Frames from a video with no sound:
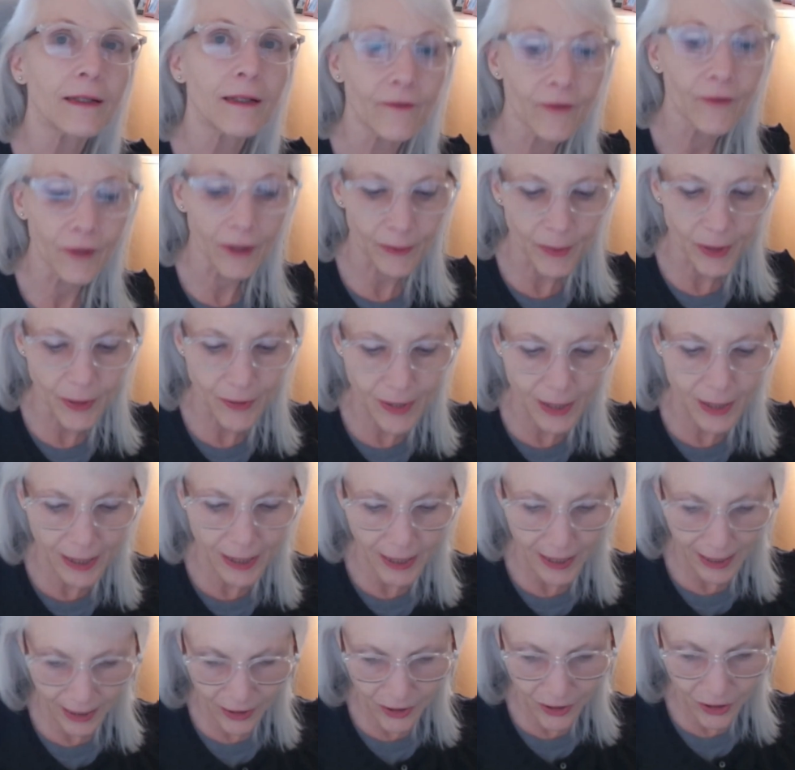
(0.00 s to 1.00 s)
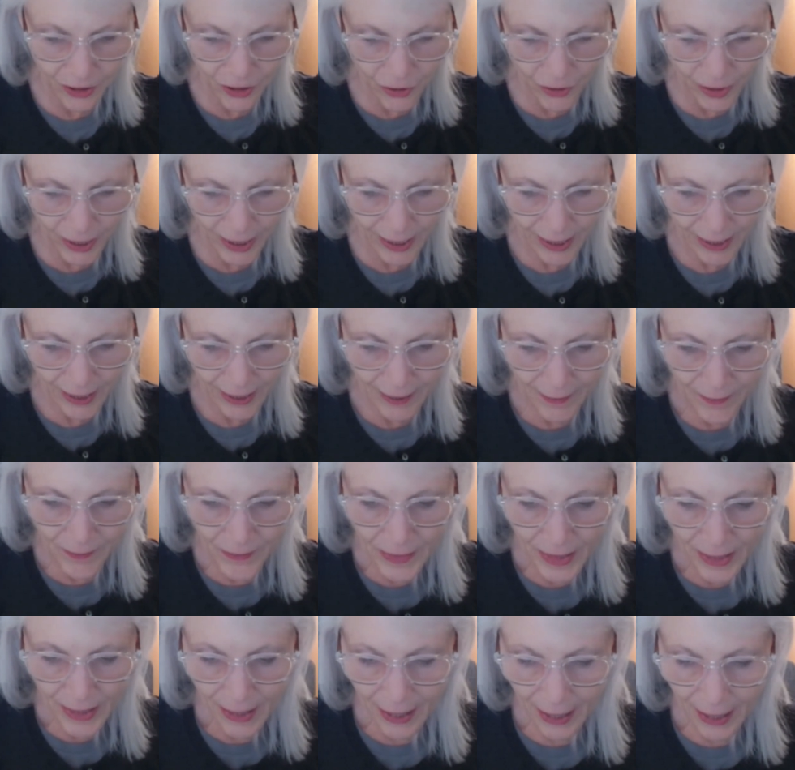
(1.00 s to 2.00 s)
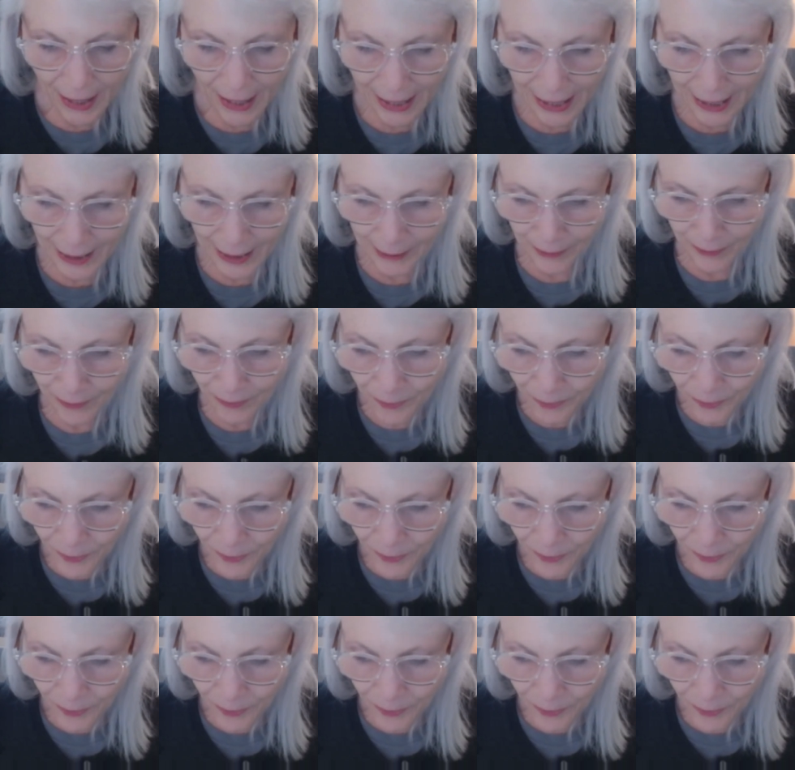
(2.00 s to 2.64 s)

of our music industry? Um,